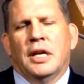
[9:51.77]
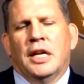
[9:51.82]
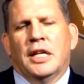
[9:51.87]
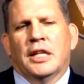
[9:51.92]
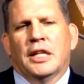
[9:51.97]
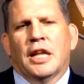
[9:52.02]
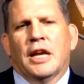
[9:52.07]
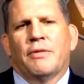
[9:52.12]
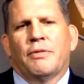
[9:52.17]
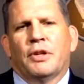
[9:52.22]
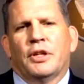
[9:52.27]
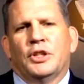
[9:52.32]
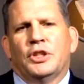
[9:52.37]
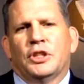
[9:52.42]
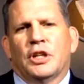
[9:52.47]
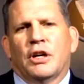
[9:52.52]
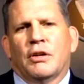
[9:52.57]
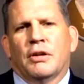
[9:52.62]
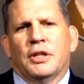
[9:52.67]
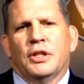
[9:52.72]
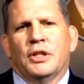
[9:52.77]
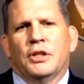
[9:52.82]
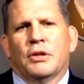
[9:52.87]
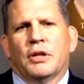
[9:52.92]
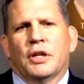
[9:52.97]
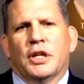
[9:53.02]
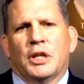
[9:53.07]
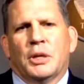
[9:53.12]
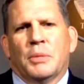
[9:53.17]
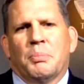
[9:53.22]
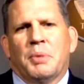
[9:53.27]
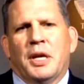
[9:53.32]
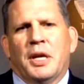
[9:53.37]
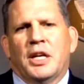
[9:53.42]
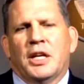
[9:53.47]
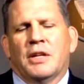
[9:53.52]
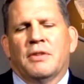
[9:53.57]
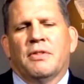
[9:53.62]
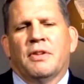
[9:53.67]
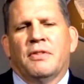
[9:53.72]
and leverage our enduring
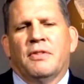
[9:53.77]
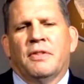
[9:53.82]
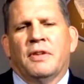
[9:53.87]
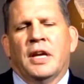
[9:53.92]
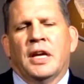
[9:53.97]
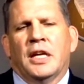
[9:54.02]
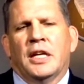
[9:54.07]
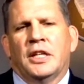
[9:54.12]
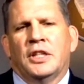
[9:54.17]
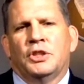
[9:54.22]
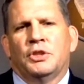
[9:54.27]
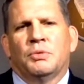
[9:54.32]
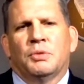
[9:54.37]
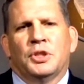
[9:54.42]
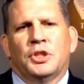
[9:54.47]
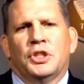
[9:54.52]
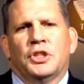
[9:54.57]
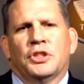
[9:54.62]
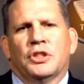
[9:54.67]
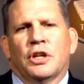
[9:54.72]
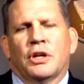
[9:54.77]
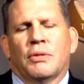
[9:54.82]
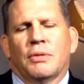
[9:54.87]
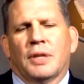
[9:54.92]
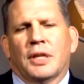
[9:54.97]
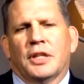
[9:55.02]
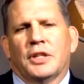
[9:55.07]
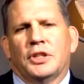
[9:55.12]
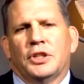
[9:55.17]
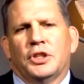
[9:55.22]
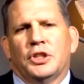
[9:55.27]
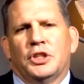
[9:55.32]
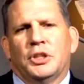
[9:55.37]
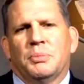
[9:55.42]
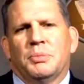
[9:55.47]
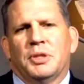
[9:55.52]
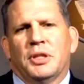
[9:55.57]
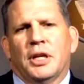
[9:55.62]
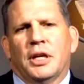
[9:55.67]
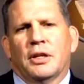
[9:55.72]
competitive advantage, which is our
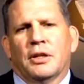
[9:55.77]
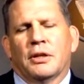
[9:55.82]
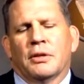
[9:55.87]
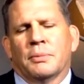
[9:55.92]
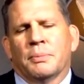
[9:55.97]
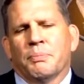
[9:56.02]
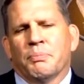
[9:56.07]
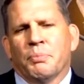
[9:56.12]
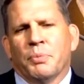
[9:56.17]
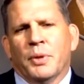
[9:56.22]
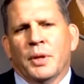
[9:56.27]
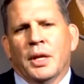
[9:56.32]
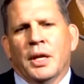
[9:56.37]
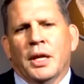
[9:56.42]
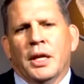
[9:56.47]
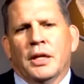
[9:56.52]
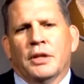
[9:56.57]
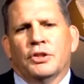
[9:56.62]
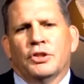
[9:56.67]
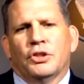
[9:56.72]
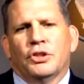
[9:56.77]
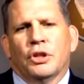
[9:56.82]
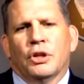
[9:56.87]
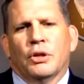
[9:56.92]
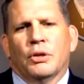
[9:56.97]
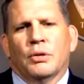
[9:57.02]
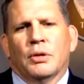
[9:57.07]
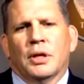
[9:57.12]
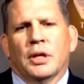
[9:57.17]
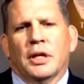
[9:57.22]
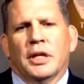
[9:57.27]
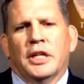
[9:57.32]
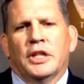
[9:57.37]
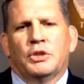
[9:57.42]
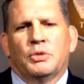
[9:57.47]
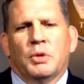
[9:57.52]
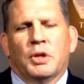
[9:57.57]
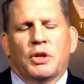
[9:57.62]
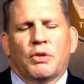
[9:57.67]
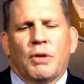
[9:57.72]
relationship together. And so
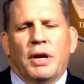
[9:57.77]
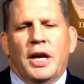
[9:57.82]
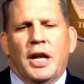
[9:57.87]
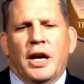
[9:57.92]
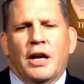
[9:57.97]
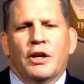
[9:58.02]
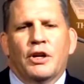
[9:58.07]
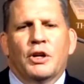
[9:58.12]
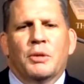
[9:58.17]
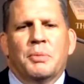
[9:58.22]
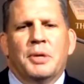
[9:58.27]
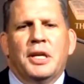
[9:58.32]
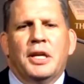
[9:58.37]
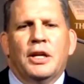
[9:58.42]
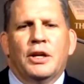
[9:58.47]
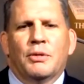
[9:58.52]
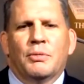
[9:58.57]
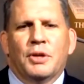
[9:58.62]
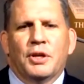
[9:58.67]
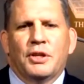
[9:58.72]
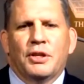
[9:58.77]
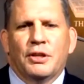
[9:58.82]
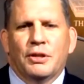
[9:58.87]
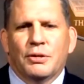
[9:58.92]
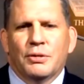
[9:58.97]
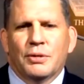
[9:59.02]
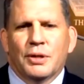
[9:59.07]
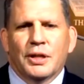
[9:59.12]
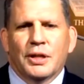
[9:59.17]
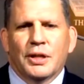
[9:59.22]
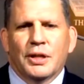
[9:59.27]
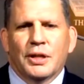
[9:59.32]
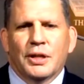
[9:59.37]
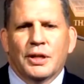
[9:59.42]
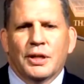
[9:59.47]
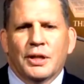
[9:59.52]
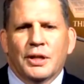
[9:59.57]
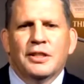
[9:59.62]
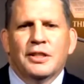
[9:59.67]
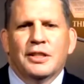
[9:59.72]
it's with great honor to be here with you,
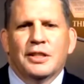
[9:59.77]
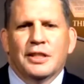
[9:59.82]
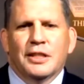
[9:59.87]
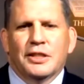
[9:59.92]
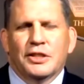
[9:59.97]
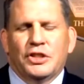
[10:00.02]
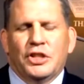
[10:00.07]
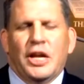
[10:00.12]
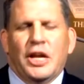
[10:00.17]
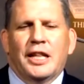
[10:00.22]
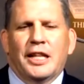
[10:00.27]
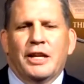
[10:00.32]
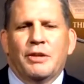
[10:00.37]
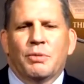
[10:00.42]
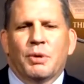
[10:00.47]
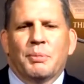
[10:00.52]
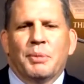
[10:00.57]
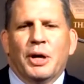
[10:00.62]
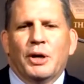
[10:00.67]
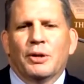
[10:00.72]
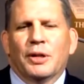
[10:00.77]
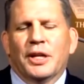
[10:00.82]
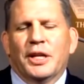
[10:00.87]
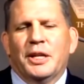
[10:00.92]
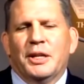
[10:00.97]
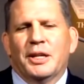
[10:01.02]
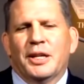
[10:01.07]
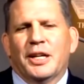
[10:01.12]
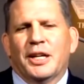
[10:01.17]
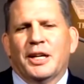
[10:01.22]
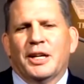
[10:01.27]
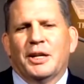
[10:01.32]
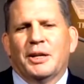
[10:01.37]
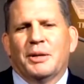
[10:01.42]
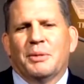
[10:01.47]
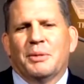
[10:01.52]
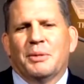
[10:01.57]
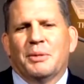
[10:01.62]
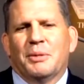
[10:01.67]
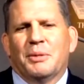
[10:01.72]
sadly remotely,
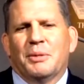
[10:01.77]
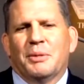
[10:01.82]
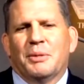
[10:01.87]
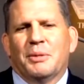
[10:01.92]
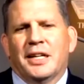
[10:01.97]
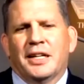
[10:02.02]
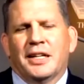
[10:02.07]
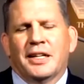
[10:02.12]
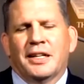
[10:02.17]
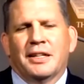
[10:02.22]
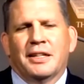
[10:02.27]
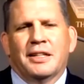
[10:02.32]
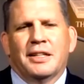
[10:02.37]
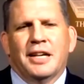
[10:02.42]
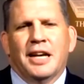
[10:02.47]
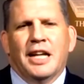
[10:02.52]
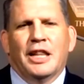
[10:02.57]
but I